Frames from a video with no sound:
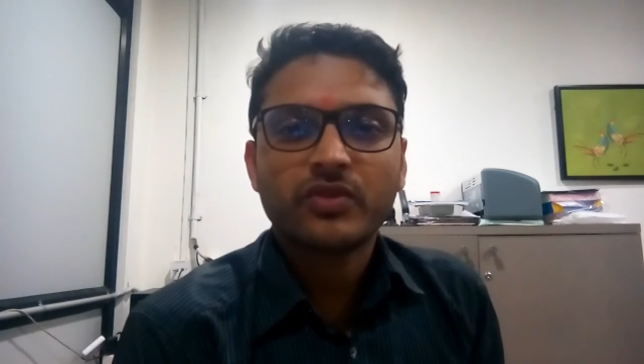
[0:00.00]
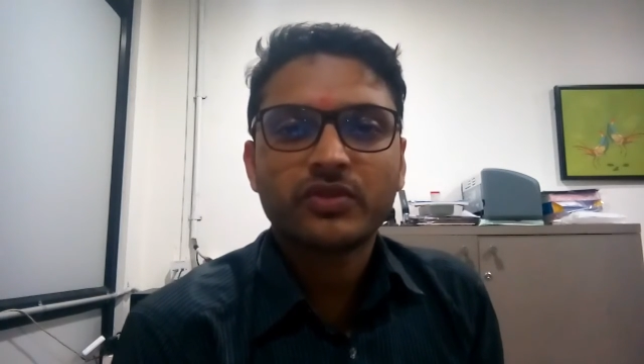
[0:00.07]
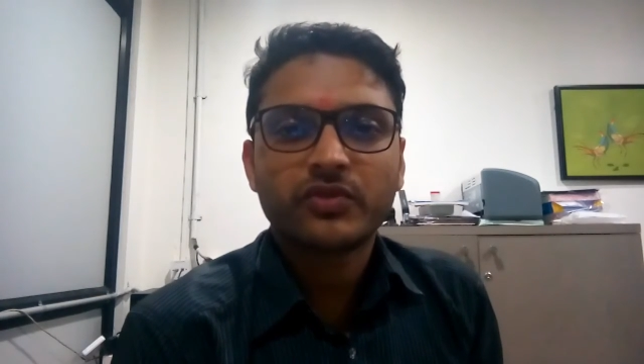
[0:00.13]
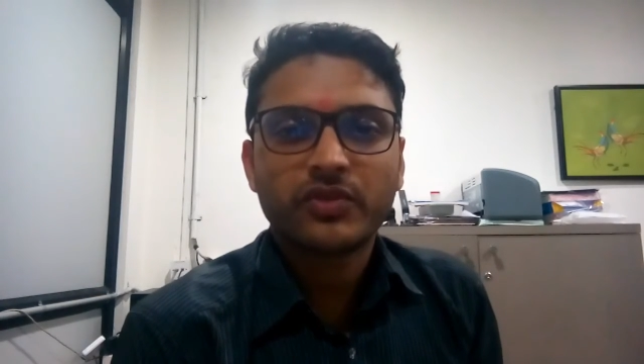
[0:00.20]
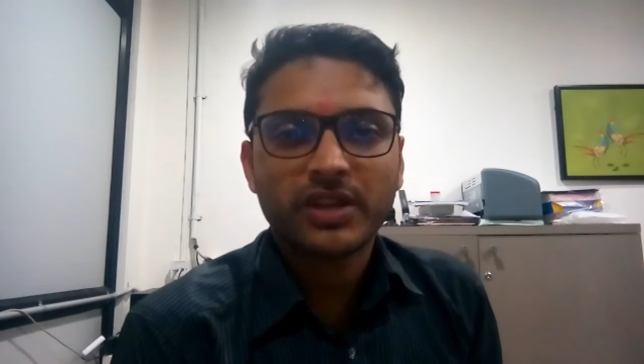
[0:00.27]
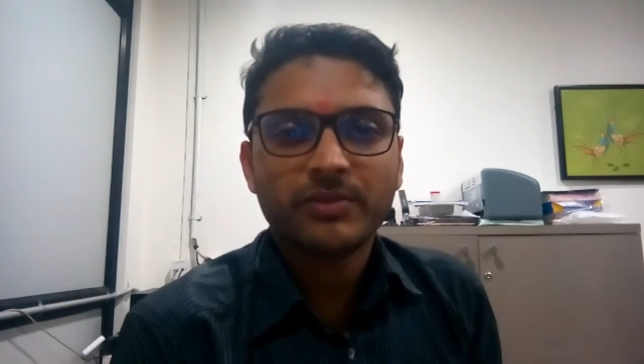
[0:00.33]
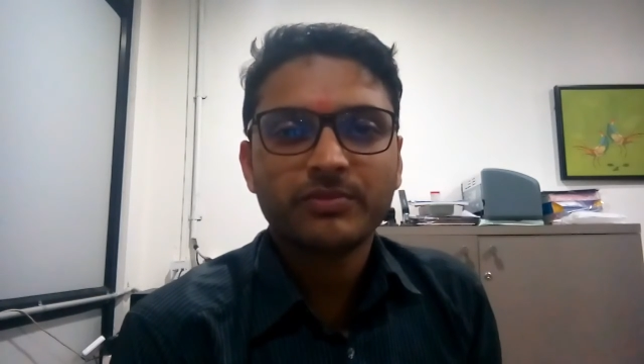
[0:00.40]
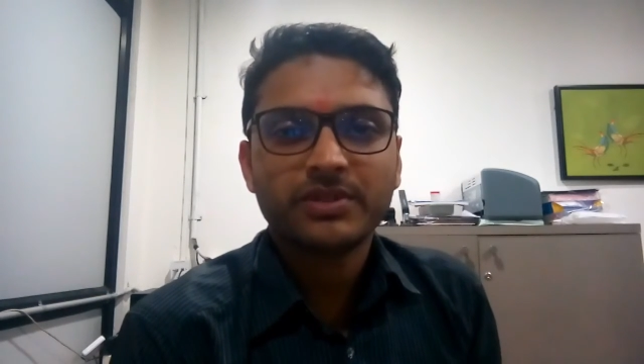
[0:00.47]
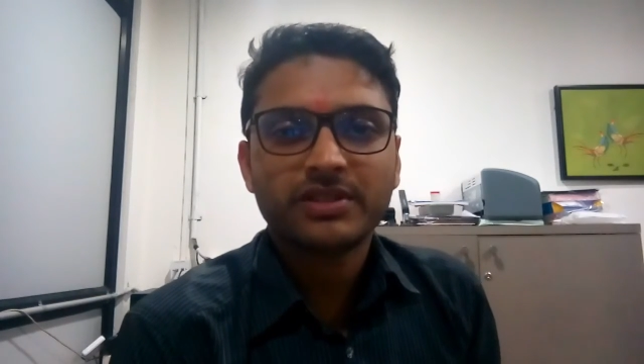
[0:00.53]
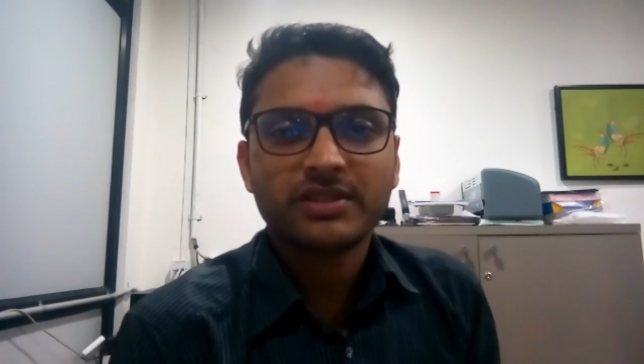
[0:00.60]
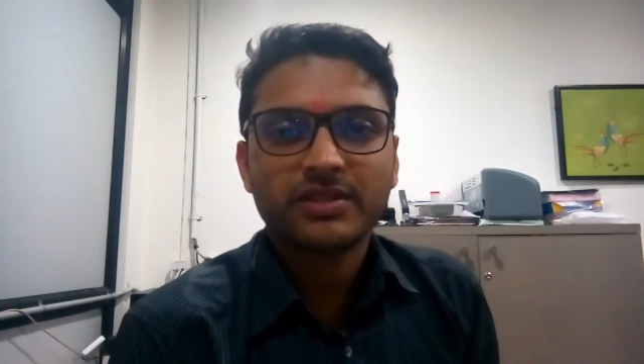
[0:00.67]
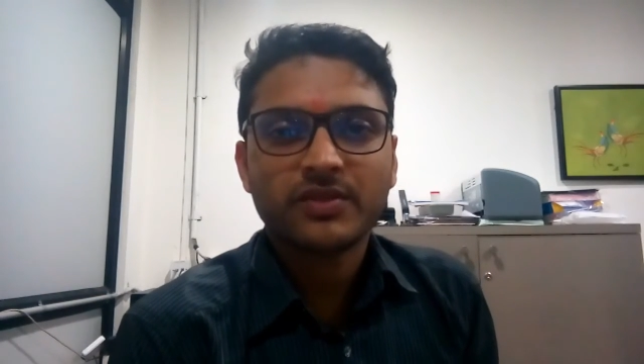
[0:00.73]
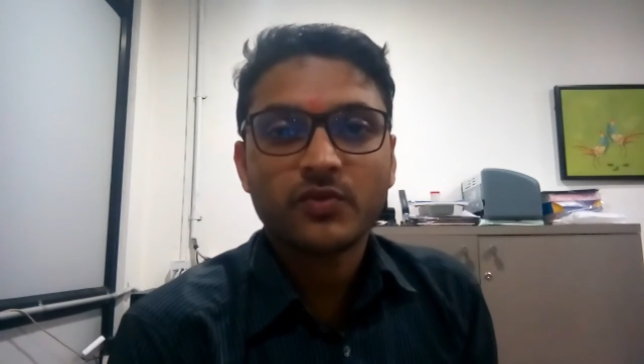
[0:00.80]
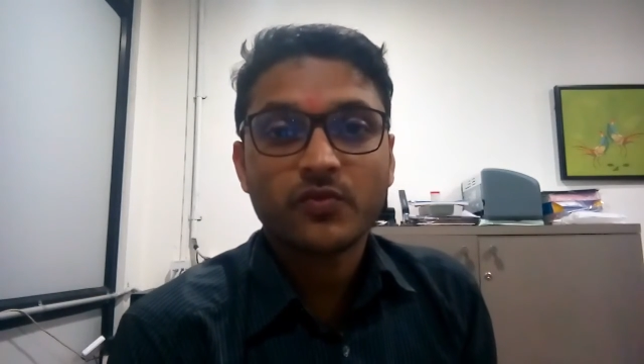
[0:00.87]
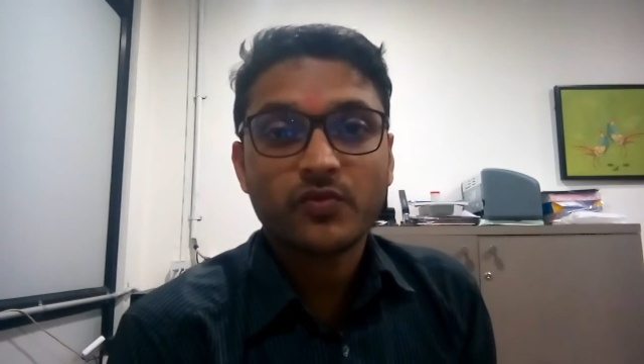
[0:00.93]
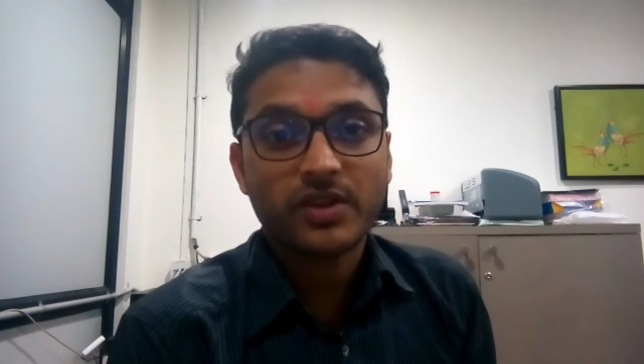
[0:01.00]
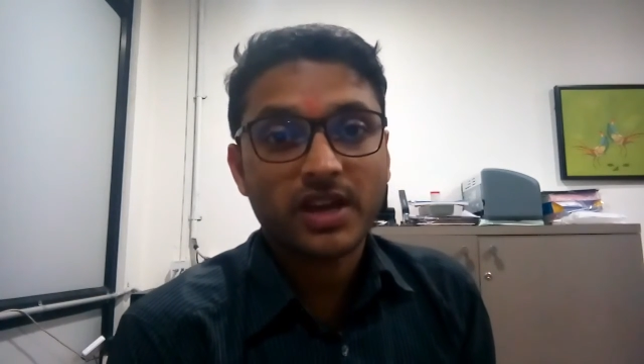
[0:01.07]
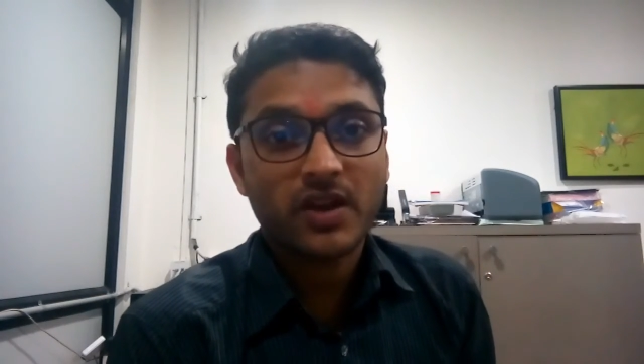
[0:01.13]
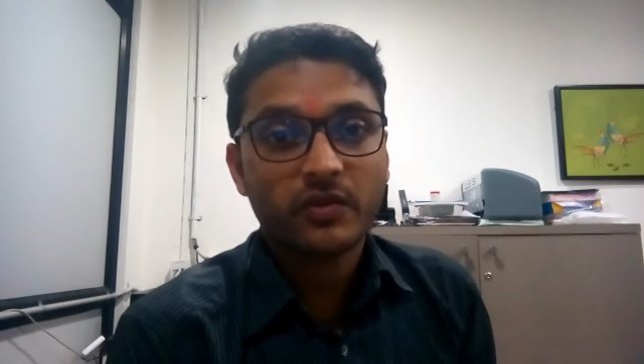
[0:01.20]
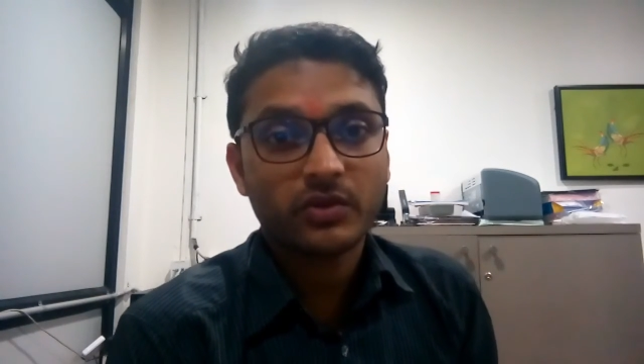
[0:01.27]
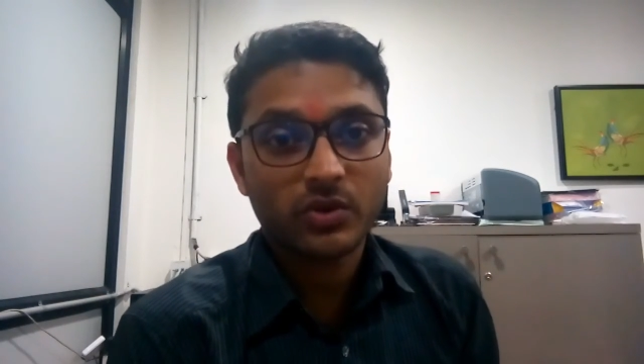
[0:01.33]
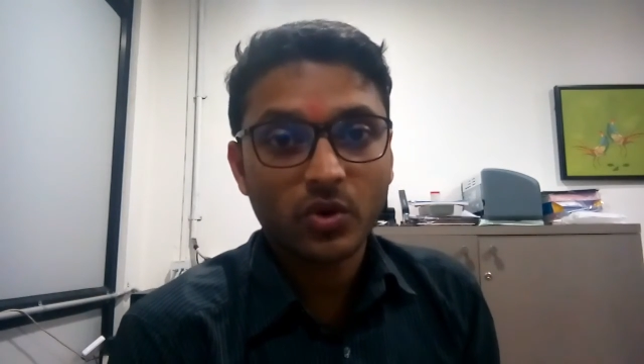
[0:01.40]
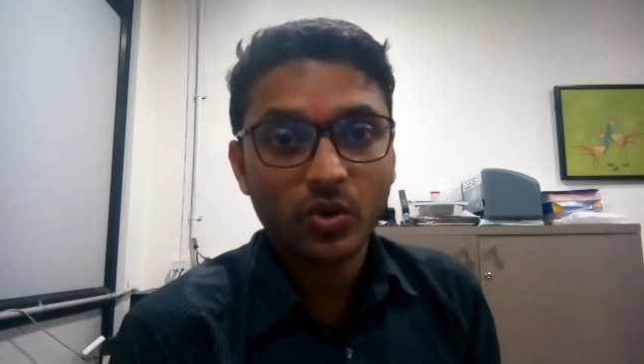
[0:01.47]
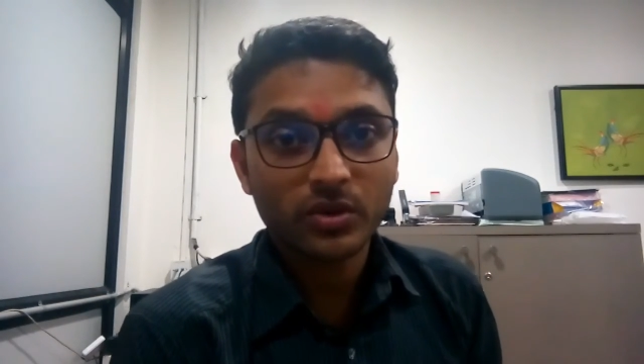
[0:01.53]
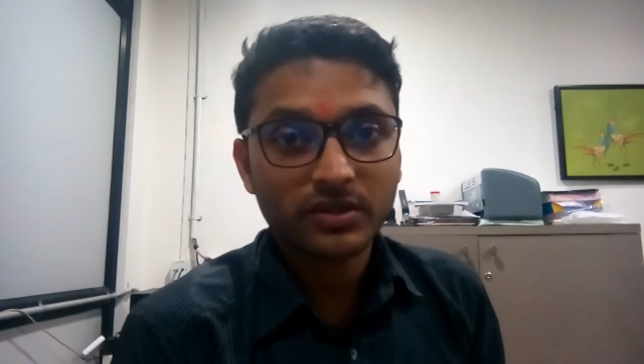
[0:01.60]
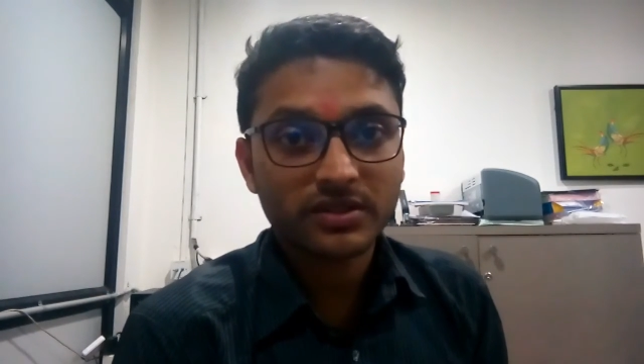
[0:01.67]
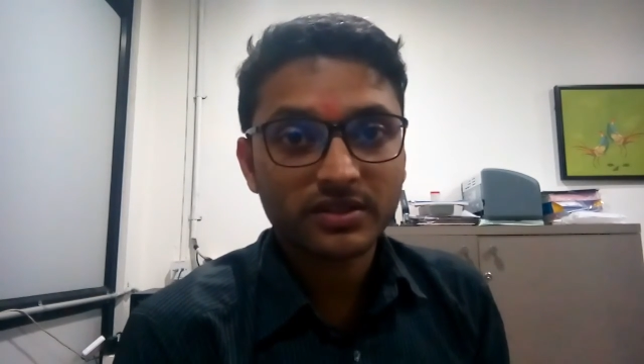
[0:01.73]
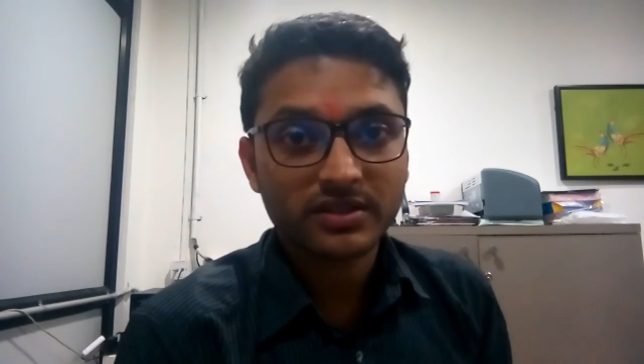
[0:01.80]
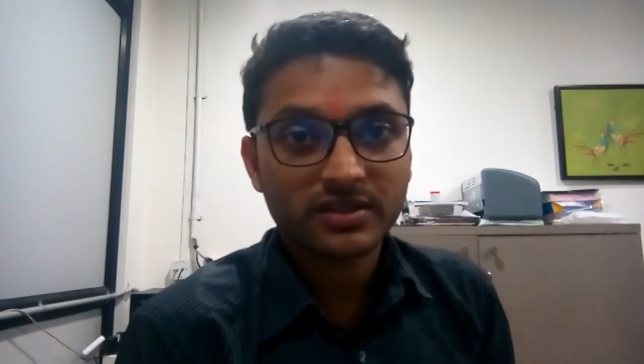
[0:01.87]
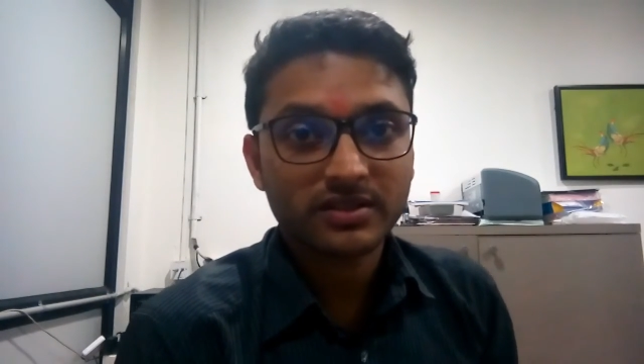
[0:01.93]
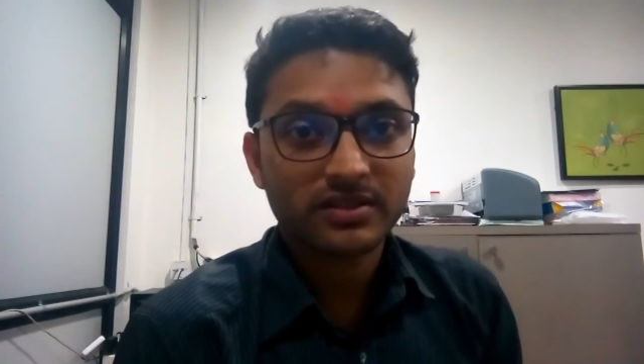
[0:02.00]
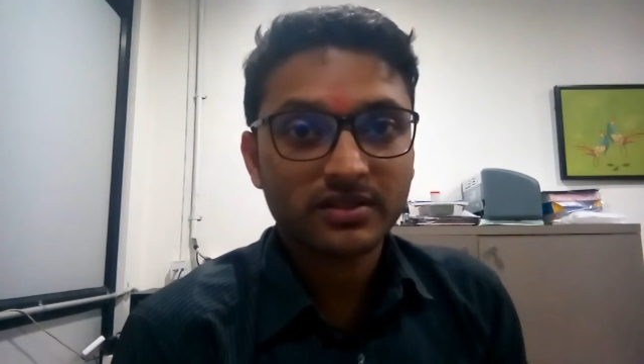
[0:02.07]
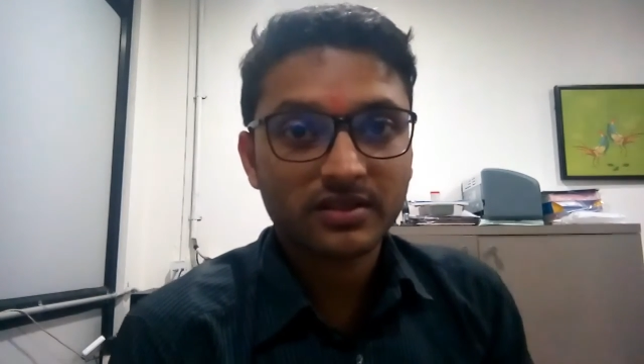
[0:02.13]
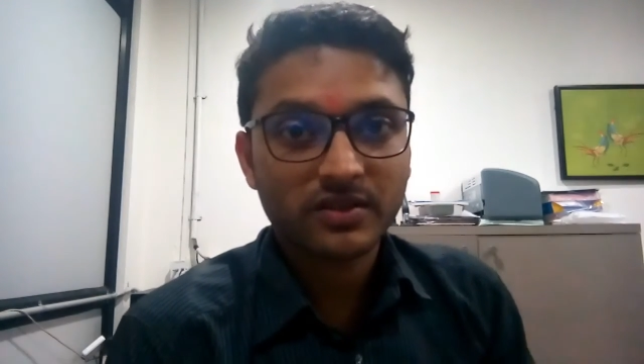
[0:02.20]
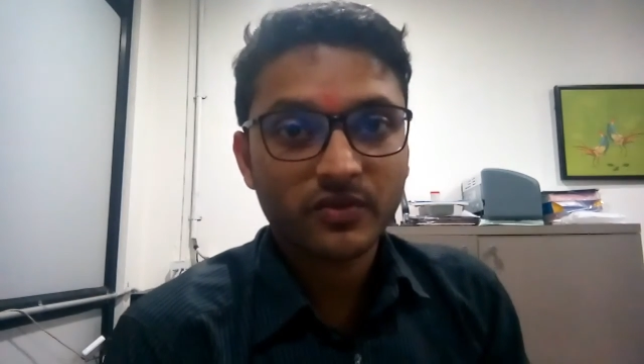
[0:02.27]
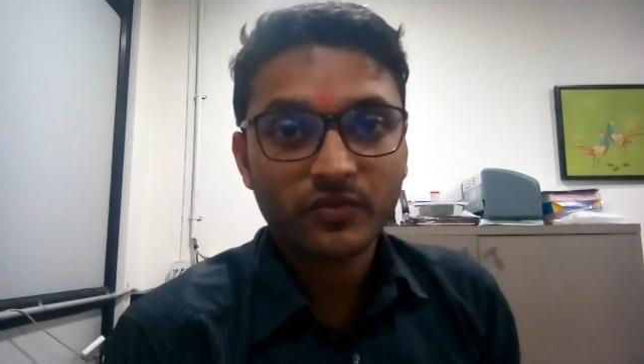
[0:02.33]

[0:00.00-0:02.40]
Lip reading: dreams, we have goals,